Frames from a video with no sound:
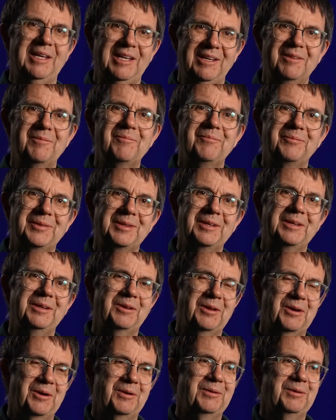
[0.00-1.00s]
me, you
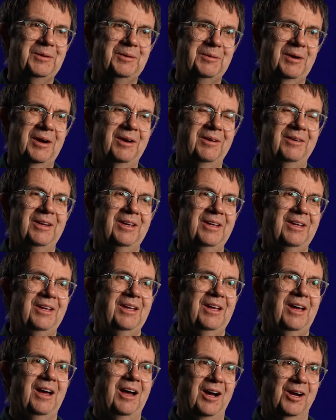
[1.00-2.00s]
know, who are
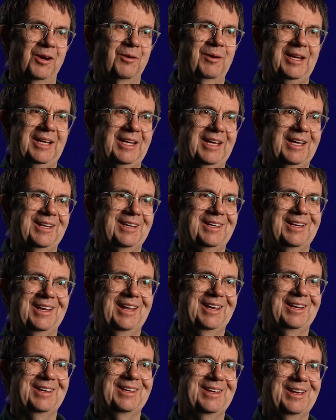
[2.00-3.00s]
hungry and
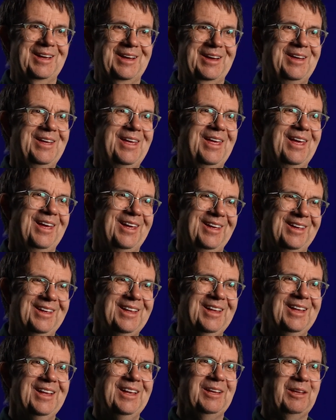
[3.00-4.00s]

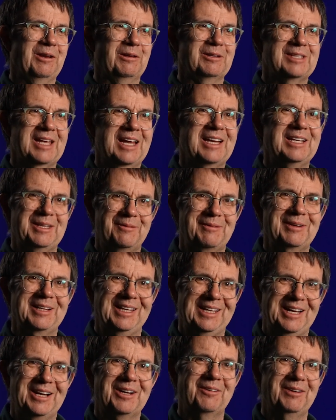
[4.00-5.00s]
you know,
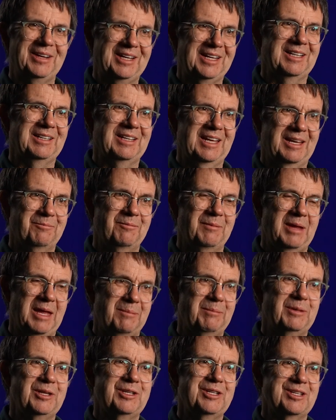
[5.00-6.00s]
scientifically hungry and
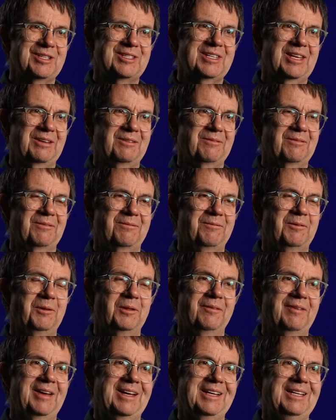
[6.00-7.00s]
ambitious and
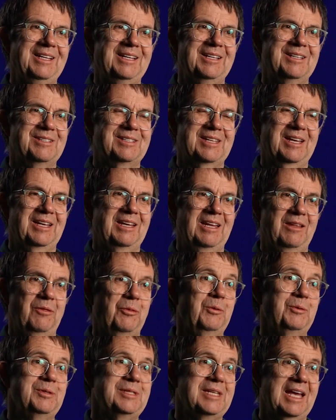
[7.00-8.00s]
full of ideas and
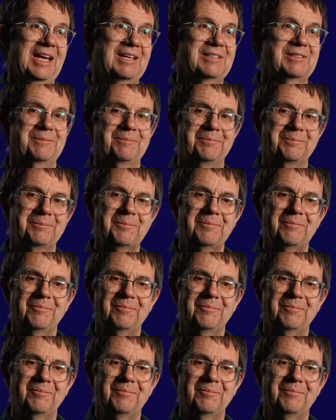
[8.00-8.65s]
enthusiasm.